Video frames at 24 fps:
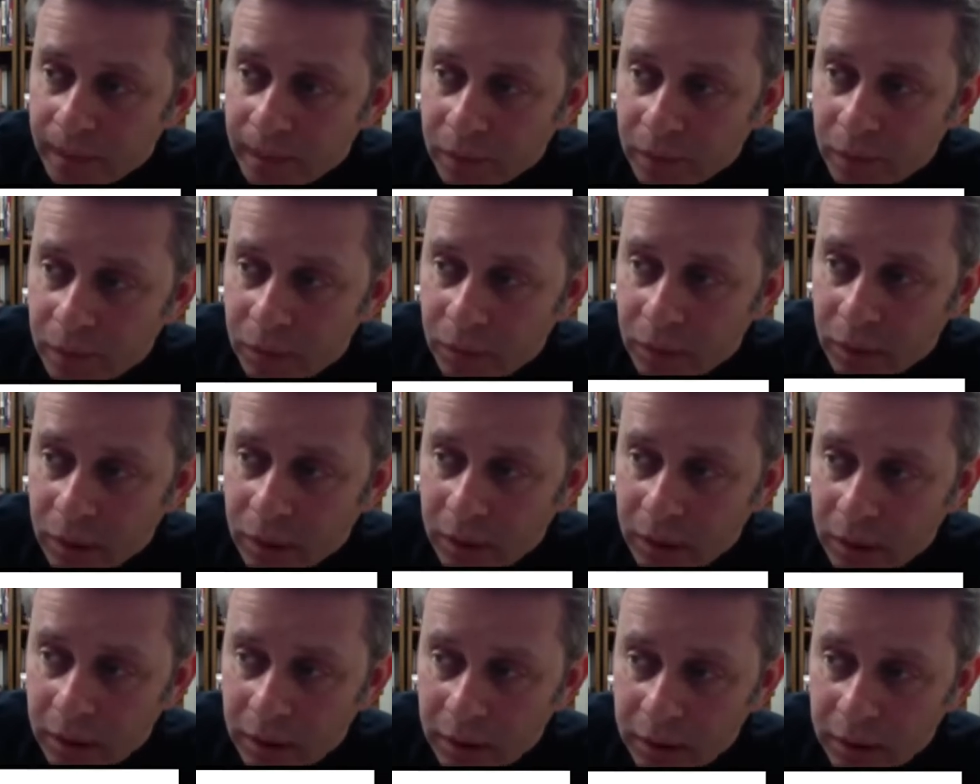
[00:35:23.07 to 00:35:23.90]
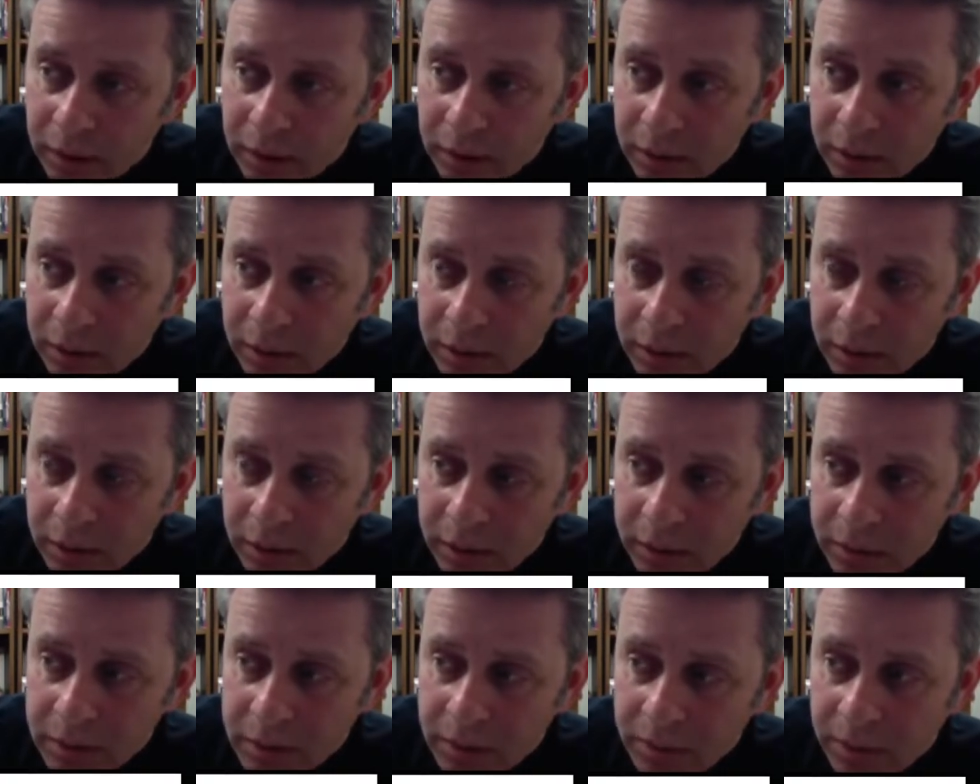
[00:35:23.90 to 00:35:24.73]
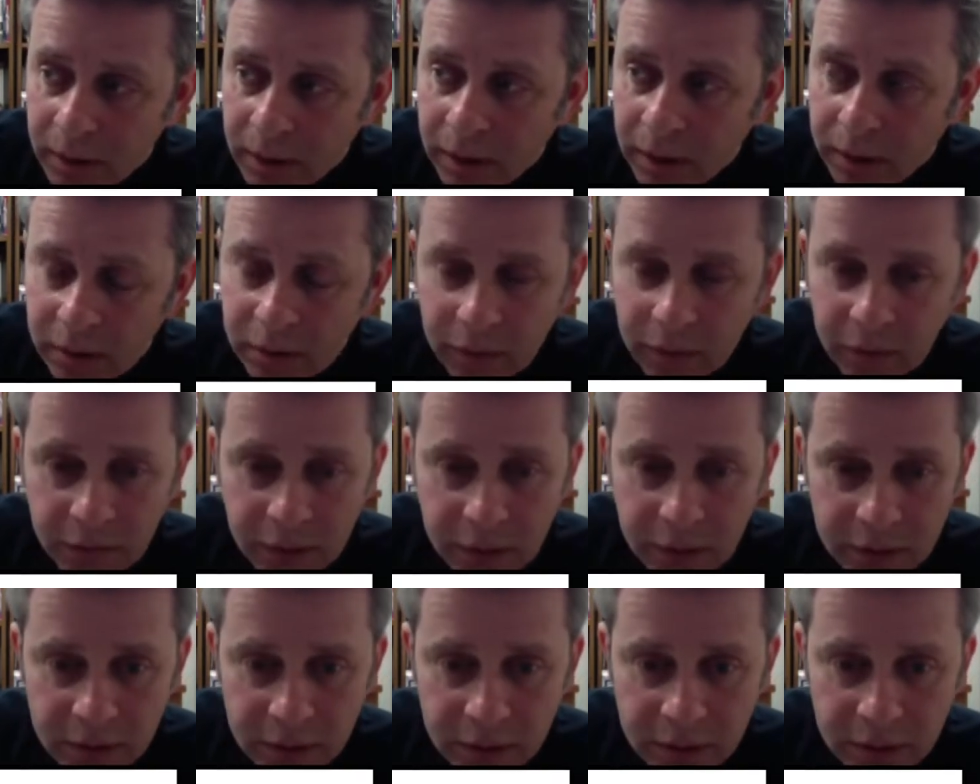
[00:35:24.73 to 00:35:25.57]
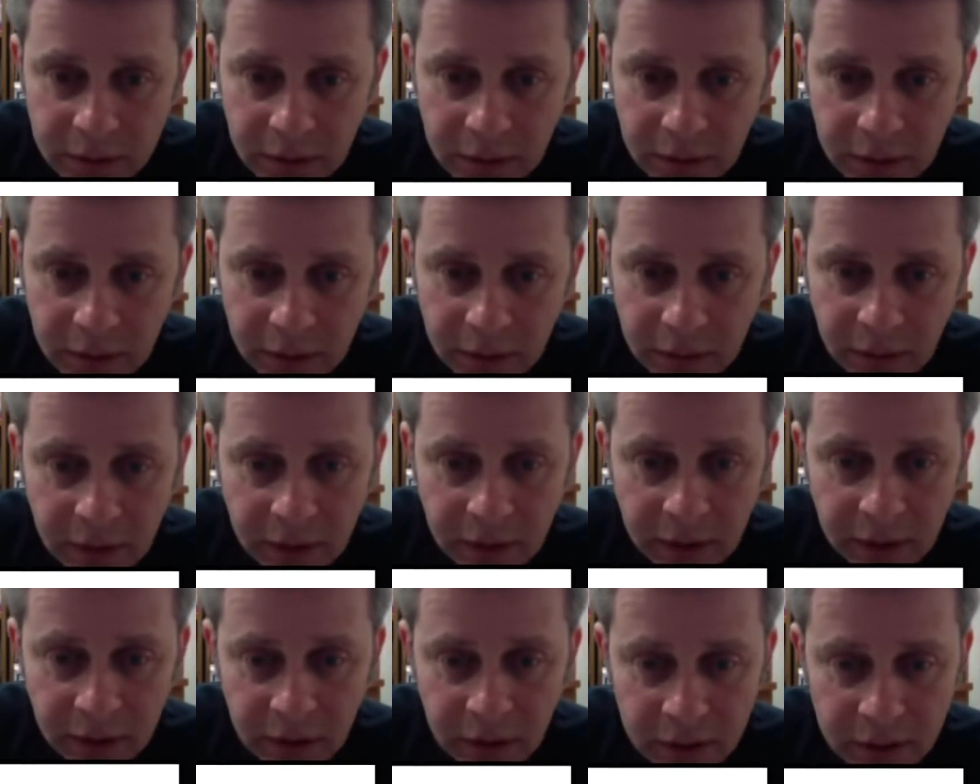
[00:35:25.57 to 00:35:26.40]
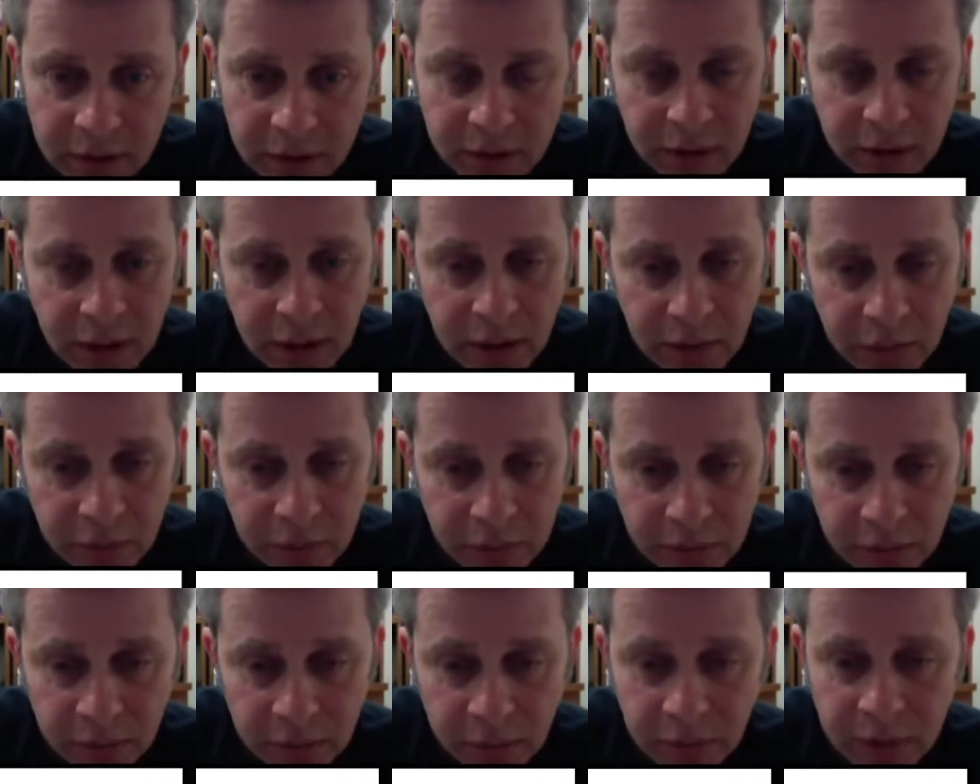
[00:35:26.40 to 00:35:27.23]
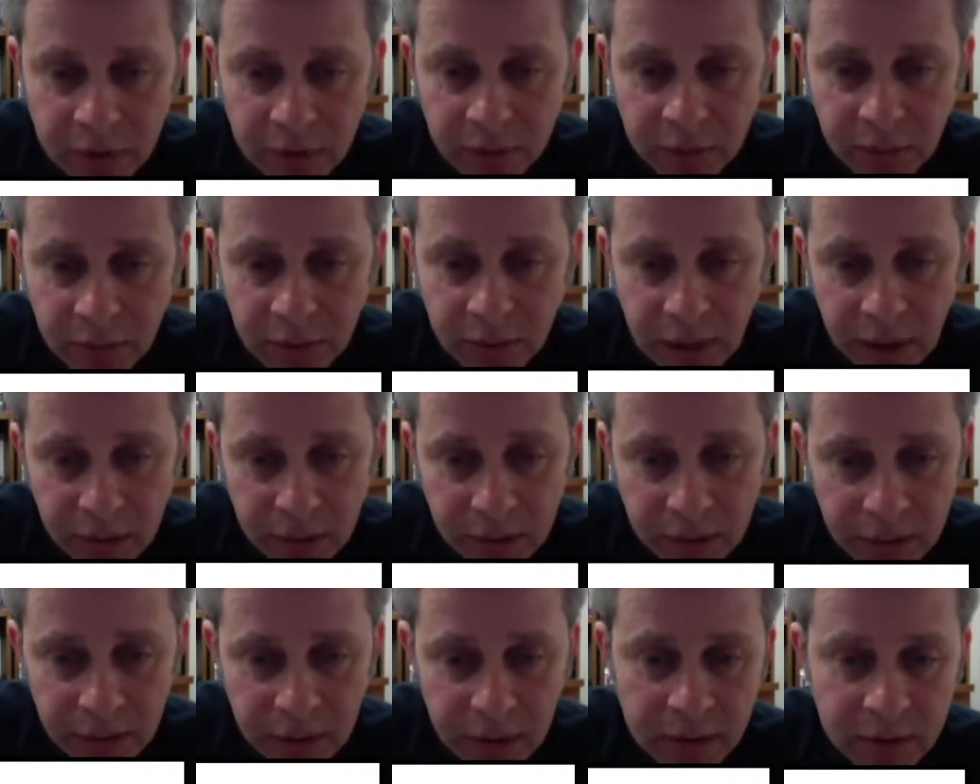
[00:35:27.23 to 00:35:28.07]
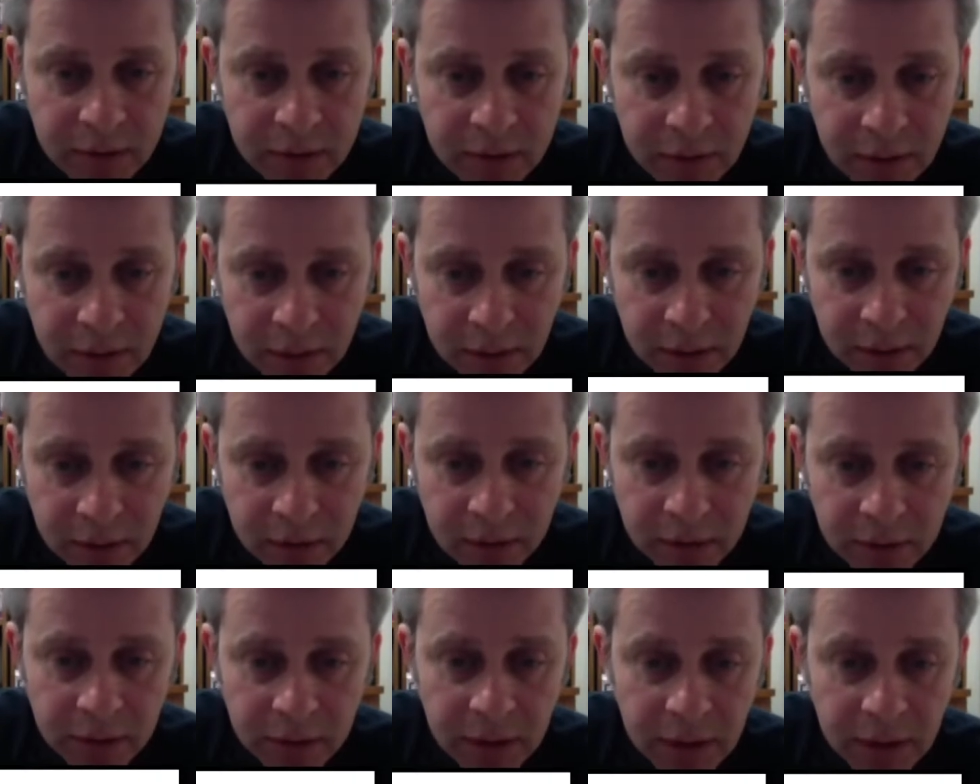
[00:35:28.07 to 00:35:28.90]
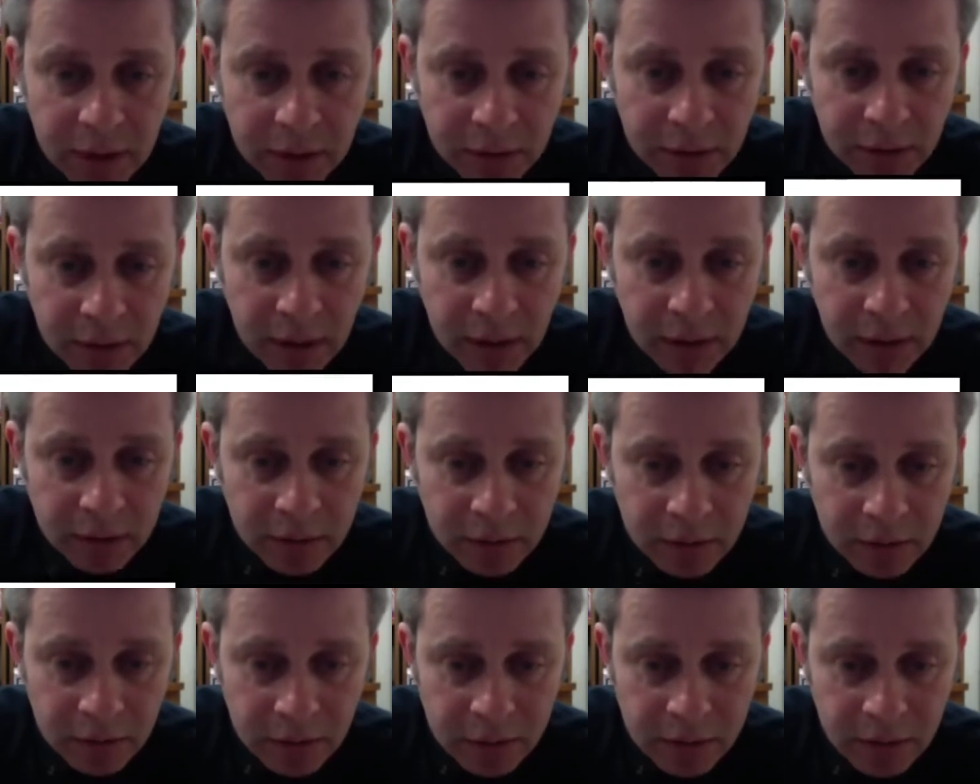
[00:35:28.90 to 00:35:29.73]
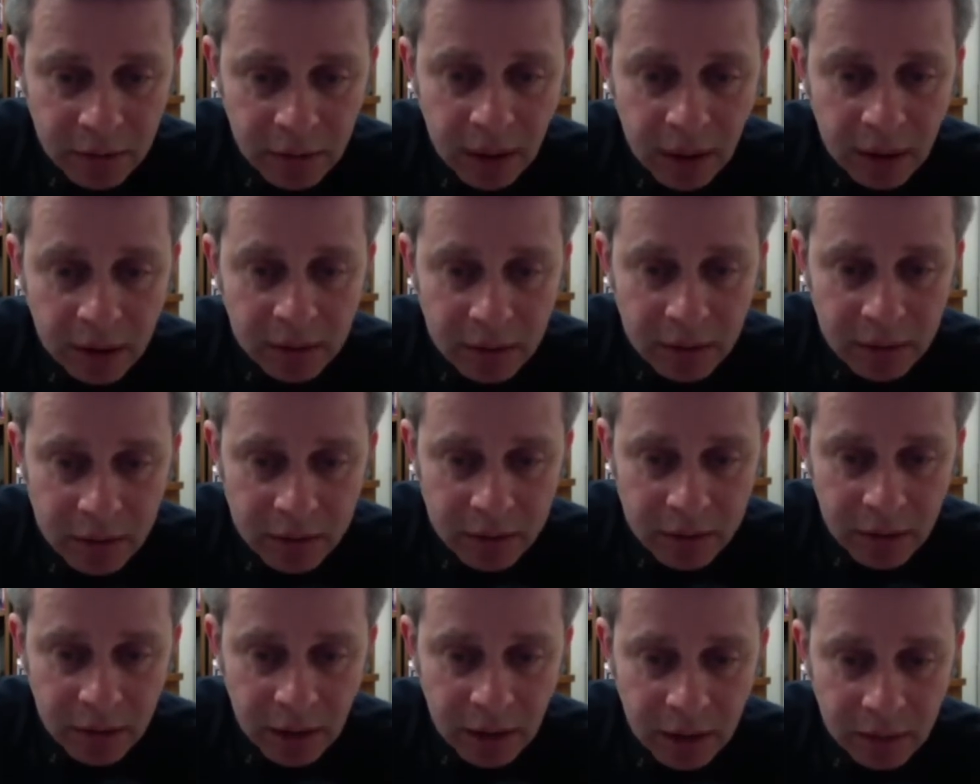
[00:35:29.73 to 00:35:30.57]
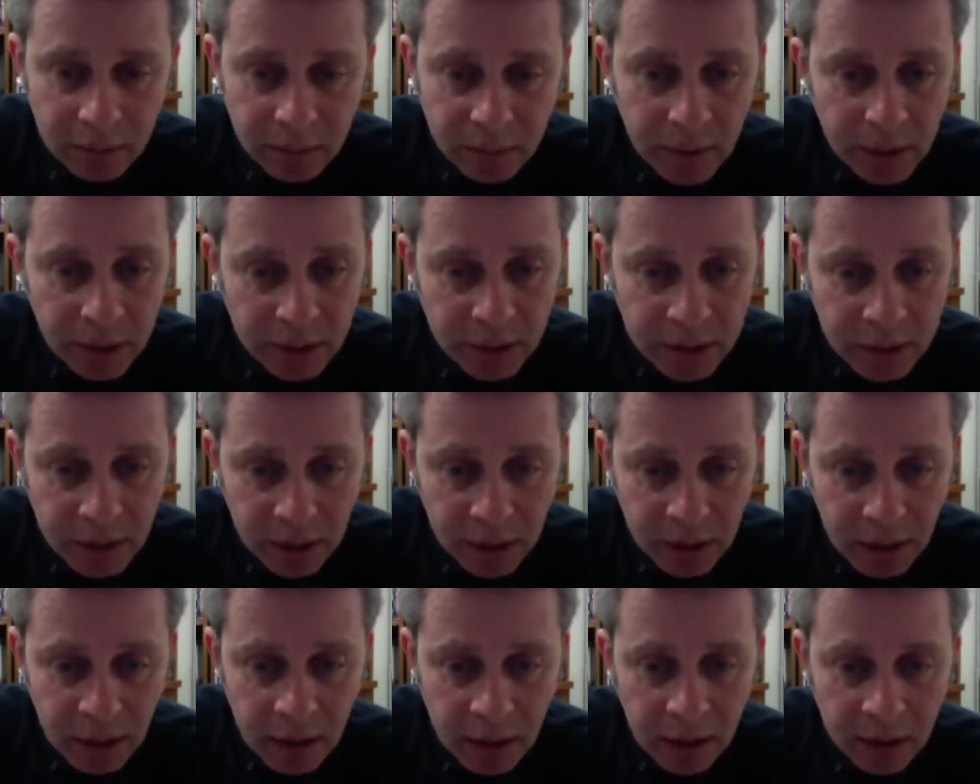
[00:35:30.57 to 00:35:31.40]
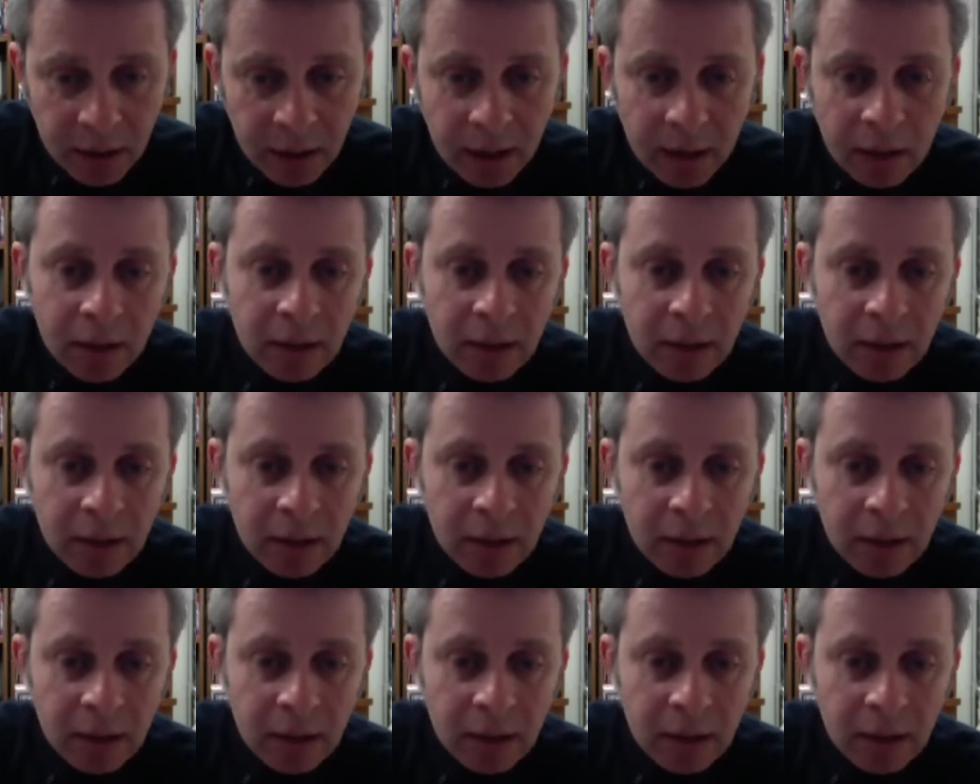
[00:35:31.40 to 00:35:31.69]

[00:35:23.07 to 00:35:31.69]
where, he was part of this evacuation effort, which prioritized and included intellectuals and artists like Marc Chagall.